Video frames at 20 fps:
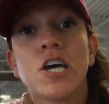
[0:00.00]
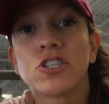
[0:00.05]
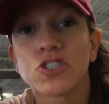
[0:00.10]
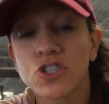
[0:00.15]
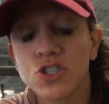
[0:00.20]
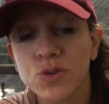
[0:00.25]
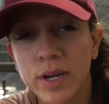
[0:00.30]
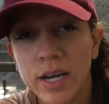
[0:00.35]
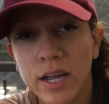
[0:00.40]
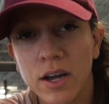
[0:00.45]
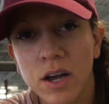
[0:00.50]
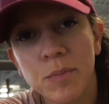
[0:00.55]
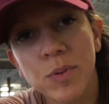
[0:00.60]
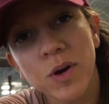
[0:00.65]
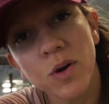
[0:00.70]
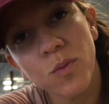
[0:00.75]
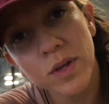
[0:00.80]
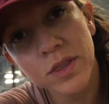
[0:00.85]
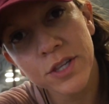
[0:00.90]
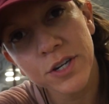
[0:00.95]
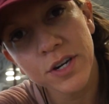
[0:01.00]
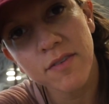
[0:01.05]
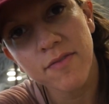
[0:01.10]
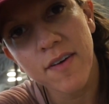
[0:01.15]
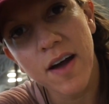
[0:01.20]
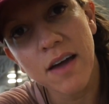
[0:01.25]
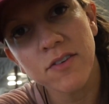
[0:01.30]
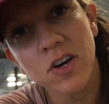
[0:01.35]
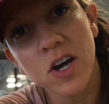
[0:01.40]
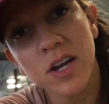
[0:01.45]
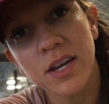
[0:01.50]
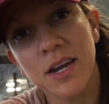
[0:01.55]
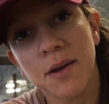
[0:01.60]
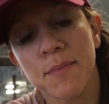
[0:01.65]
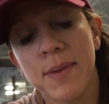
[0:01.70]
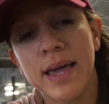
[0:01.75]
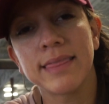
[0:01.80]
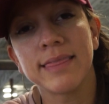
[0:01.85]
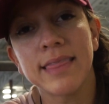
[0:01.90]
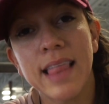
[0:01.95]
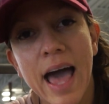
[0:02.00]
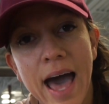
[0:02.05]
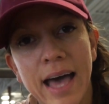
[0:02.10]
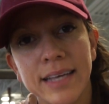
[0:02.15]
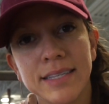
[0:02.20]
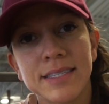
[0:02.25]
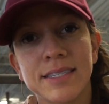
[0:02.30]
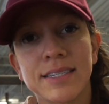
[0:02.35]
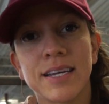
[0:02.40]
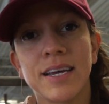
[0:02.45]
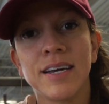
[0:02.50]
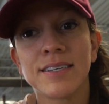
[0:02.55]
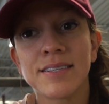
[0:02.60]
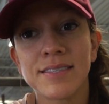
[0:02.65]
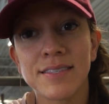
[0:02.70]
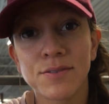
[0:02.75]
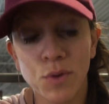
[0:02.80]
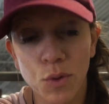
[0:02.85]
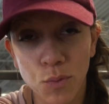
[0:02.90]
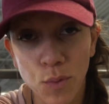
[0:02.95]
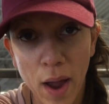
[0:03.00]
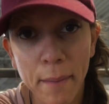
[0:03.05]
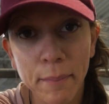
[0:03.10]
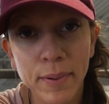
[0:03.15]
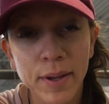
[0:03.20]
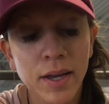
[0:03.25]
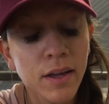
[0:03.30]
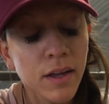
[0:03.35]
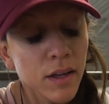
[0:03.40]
just right now I put one thirty-five on, and on my last rep,